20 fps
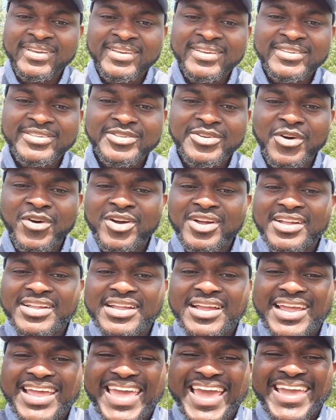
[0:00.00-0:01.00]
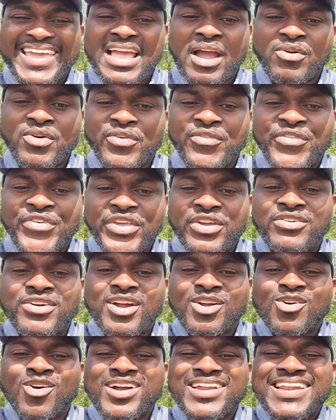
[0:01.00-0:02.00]
So Kenya will feel
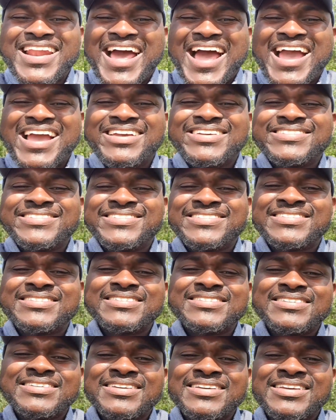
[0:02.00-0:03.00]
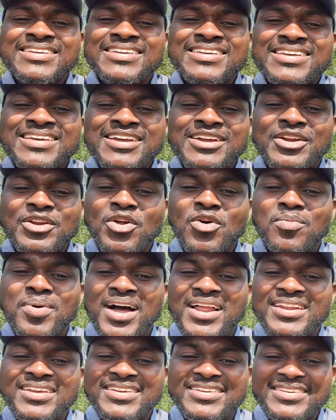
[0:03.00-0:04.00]
recognized
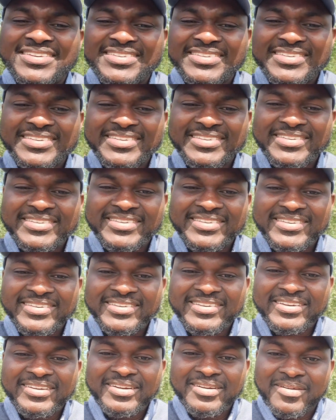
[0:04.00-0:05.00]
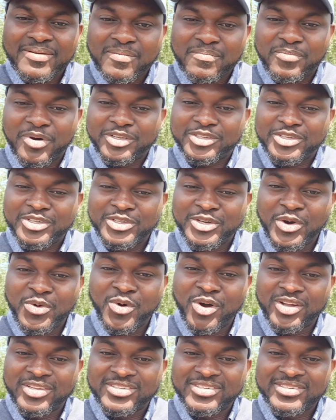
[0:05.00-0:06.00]
globally. But you know
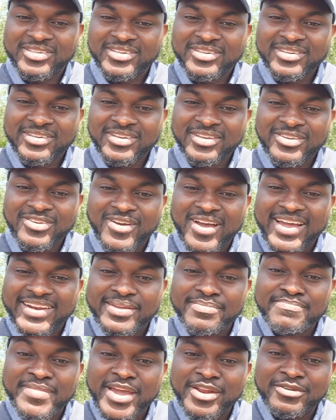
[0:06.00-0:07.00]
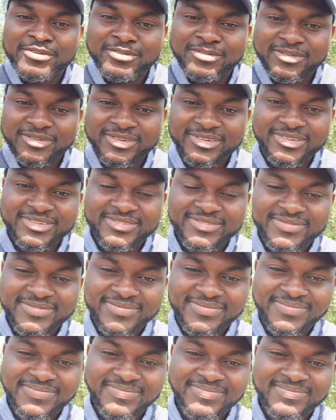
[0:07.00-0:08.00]
what? You are the menu.
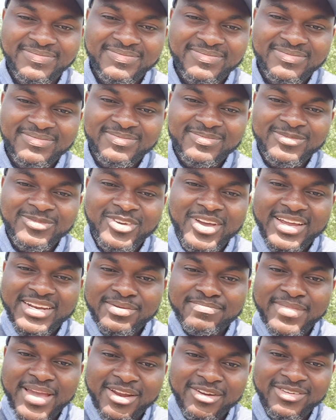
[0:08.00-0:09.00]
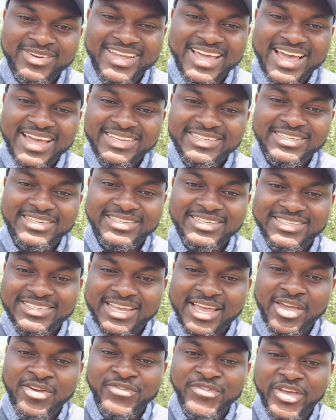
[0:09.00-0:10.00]
You are the menu they are eating. They
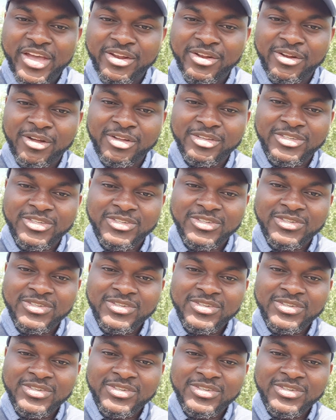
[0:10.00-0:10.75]
say if you are not